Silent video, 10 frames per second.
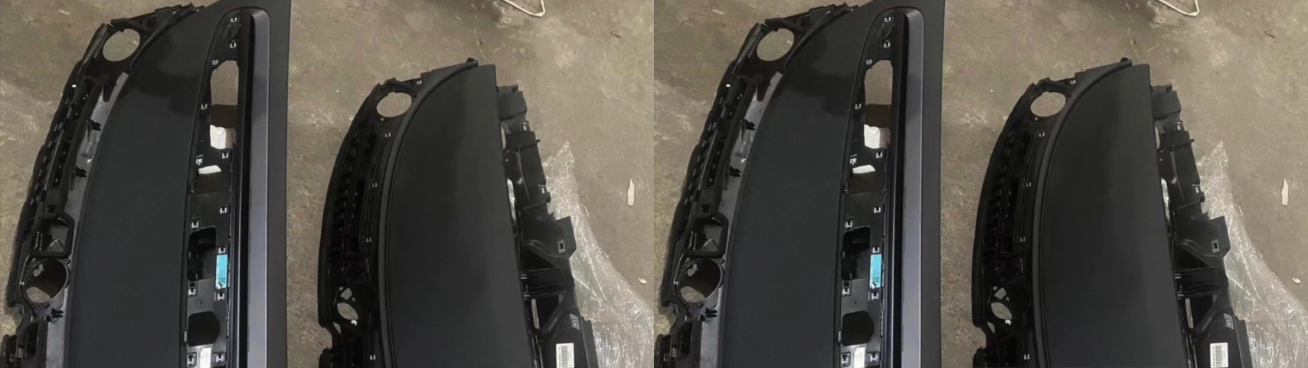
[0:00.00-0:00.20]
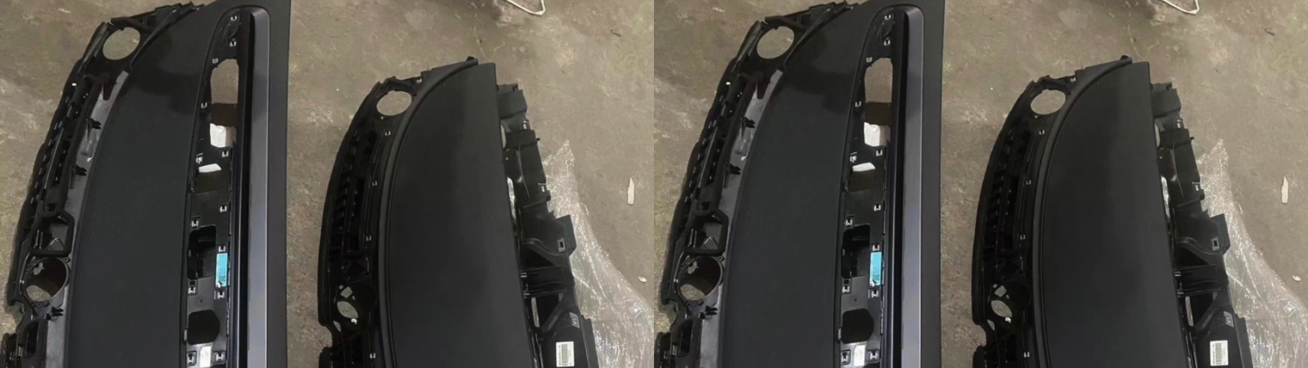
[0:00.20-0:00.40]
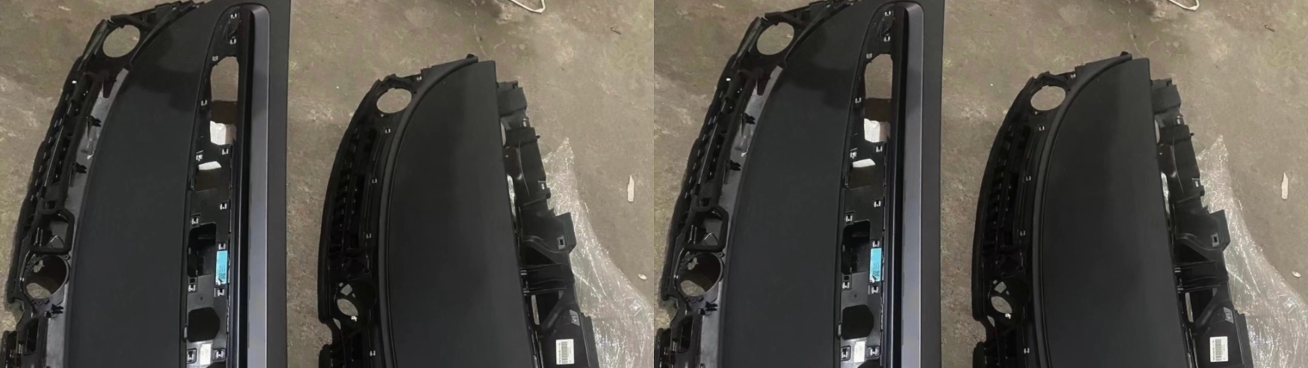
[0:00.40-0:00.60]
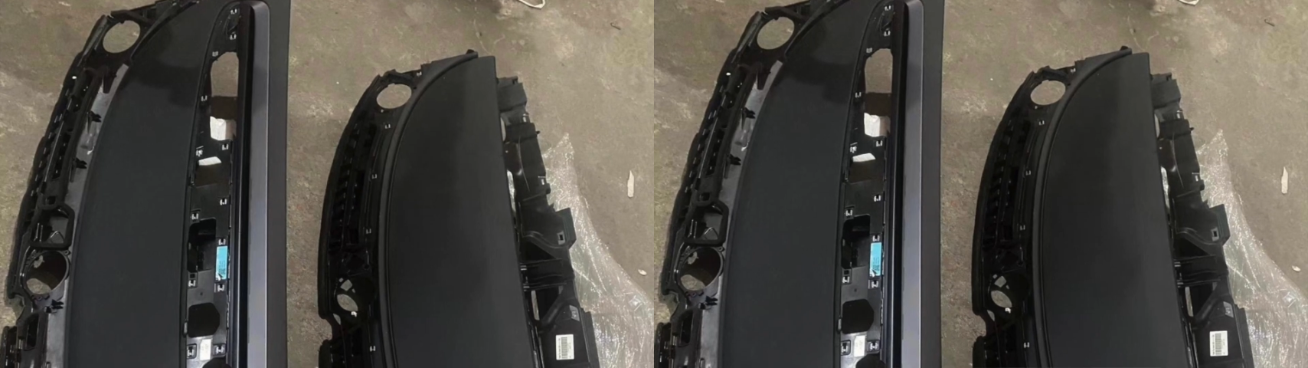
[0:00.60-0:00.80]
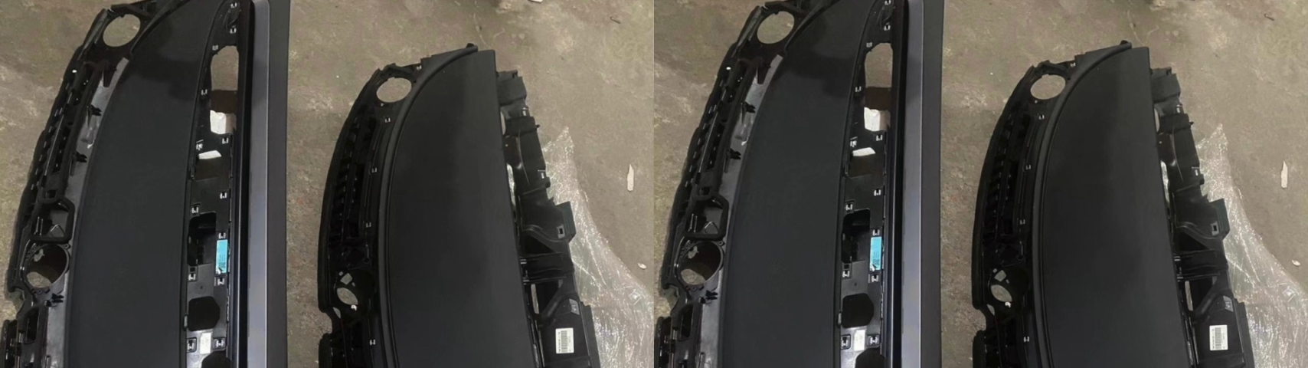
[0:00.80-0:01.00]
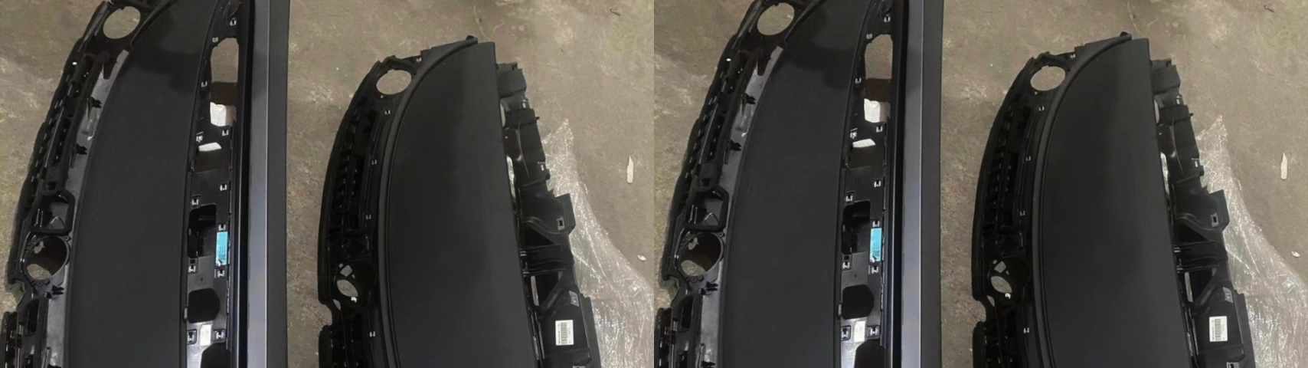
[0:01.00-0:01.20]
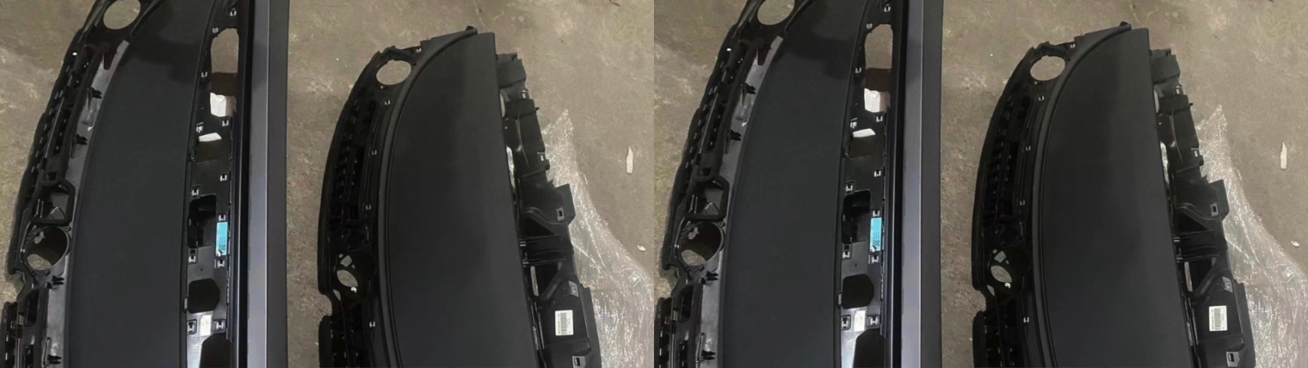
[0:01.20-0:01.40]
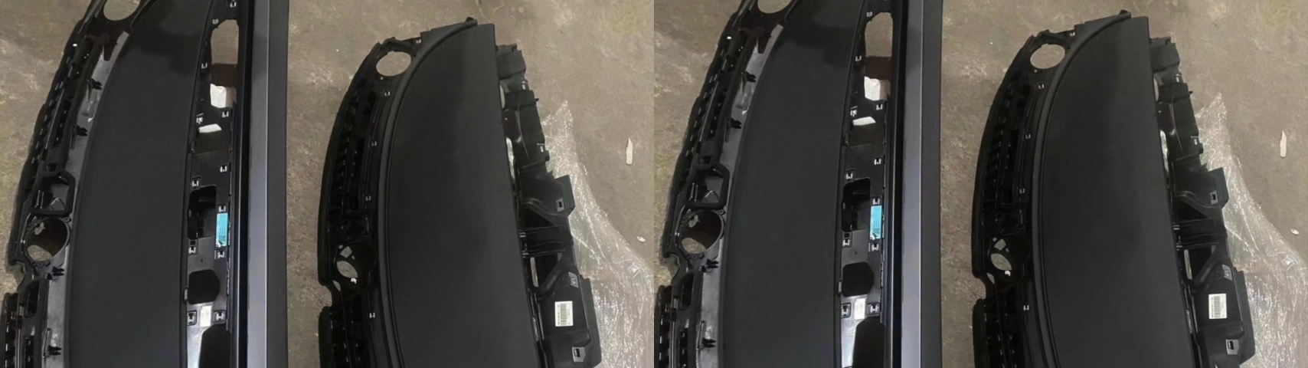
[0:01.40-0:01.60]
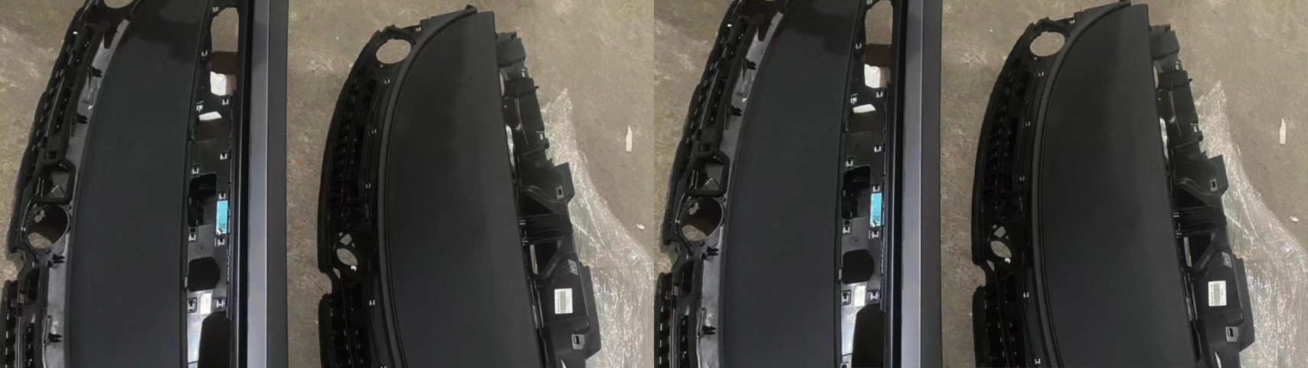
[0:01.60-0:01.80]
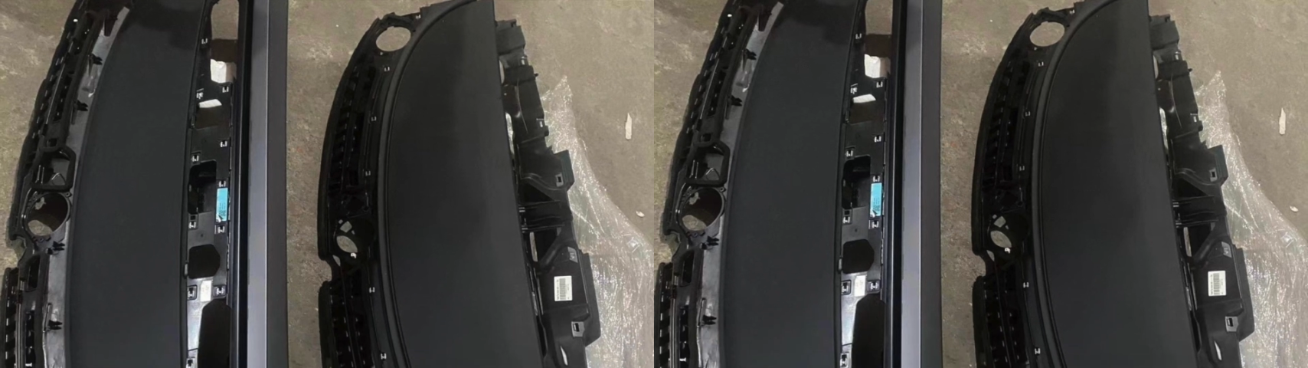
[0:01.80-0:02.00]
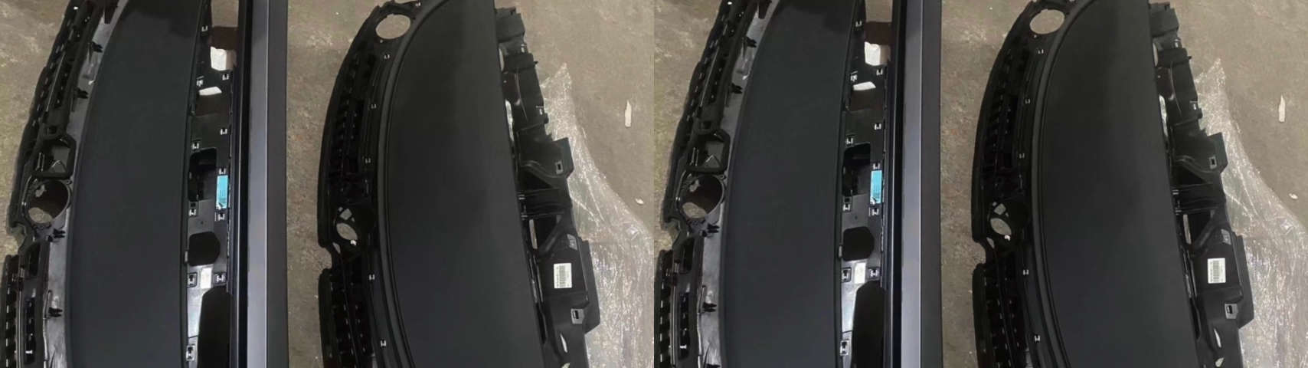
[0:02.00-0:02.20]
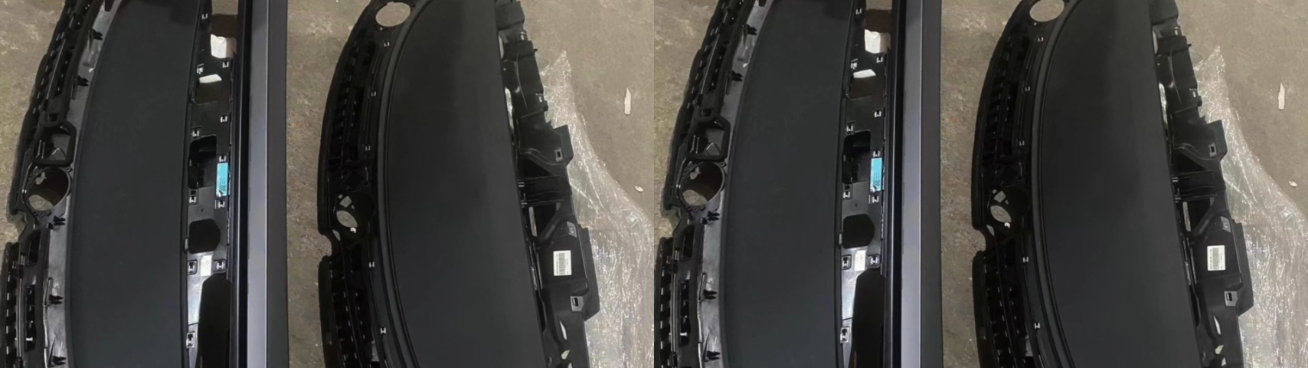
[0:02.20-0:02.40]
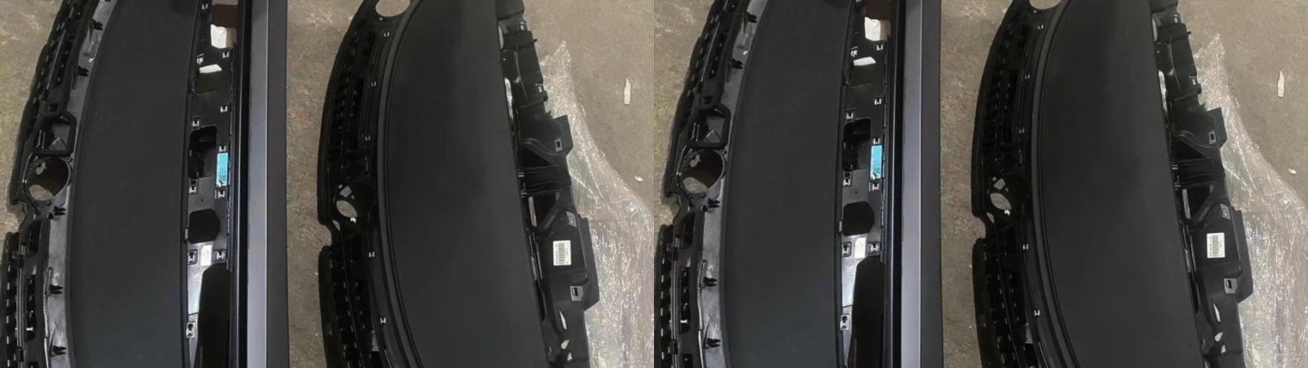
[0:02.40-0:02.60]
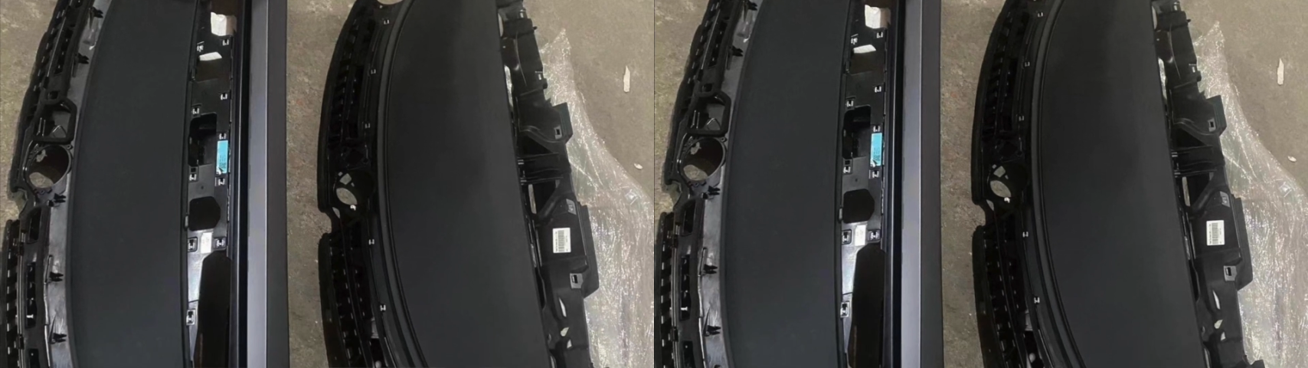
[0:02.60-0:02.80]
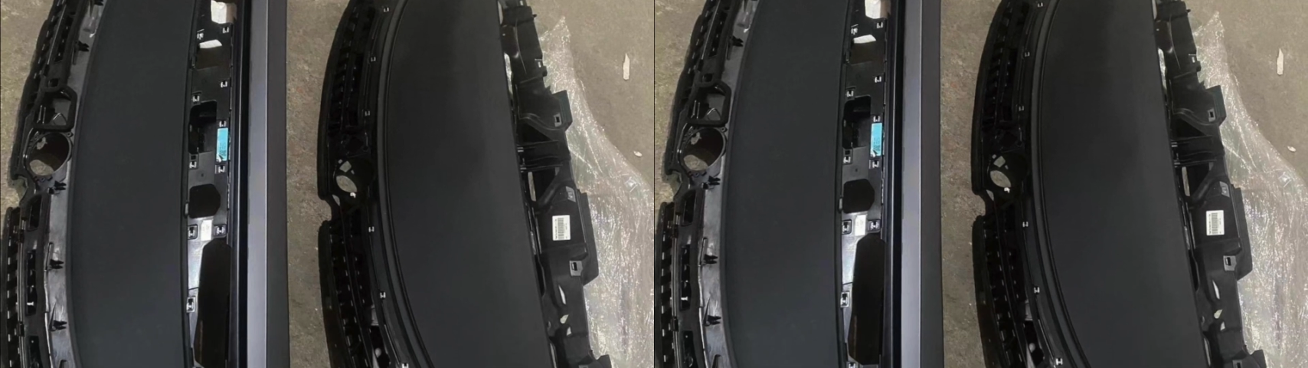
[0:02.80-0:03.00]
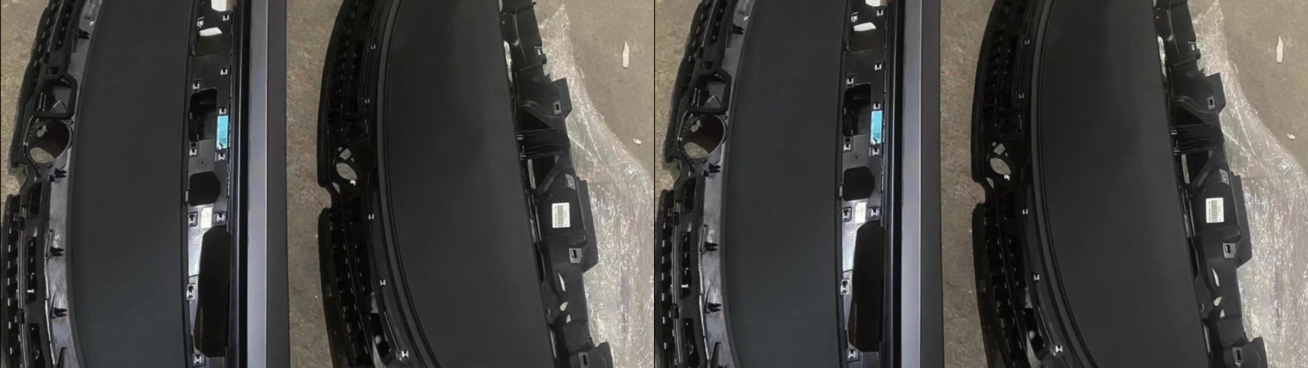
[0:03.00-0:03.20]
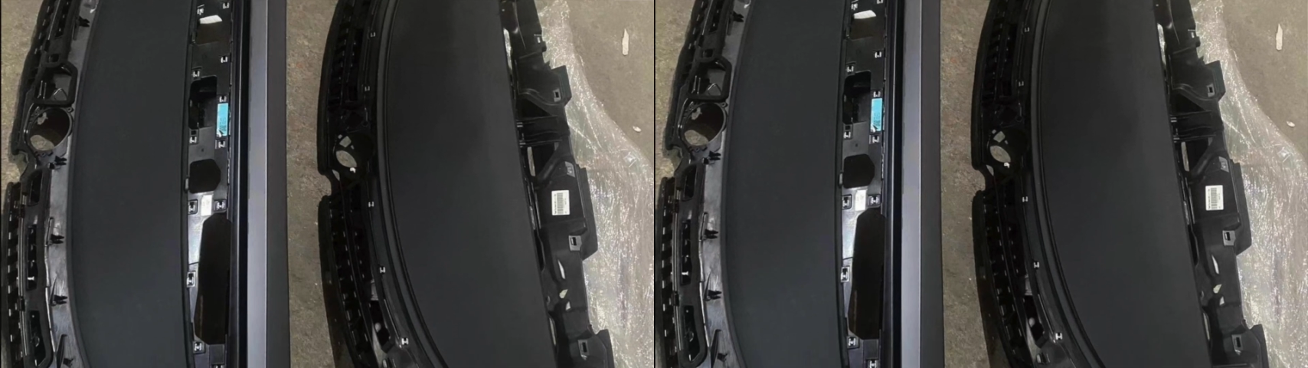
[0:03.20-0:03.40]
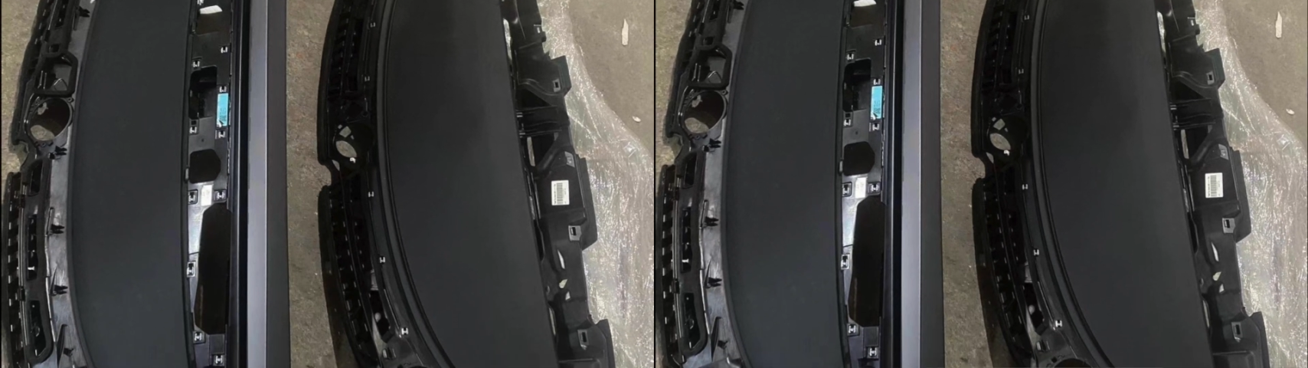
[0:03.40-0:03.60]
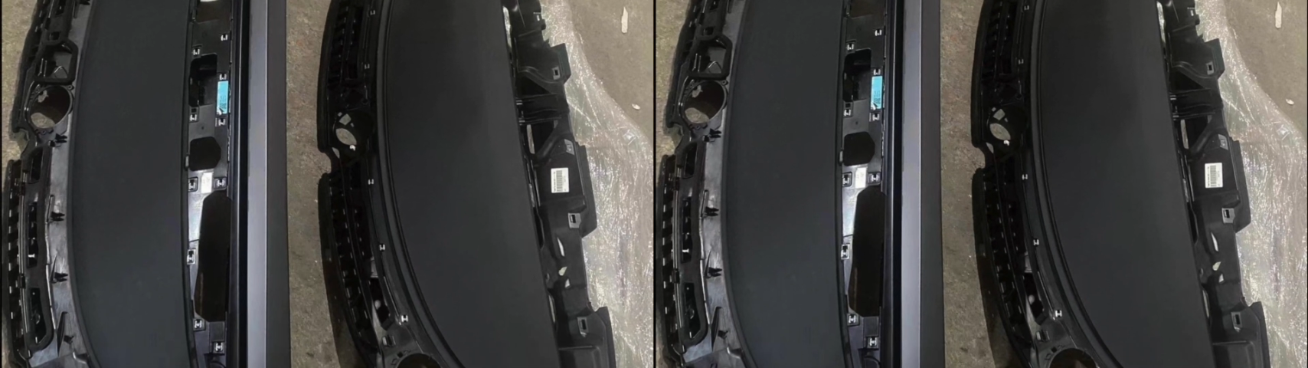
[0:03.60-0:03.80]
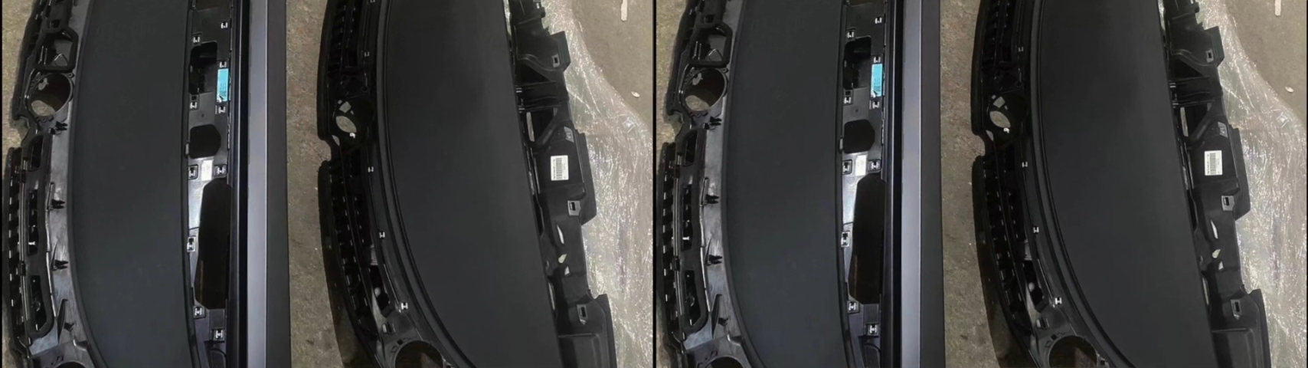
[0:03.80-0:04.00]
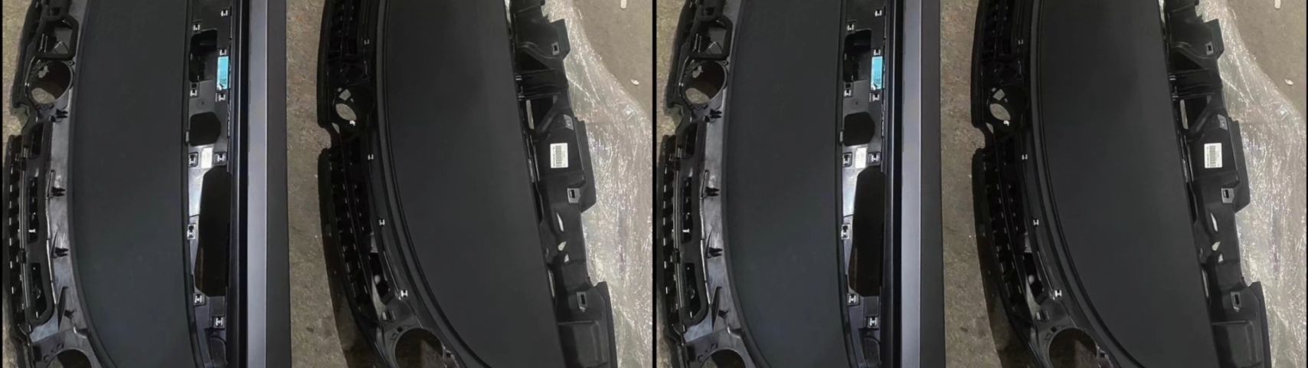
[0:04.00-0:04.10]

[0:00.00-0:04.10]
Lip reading: [unreadable: no face in view]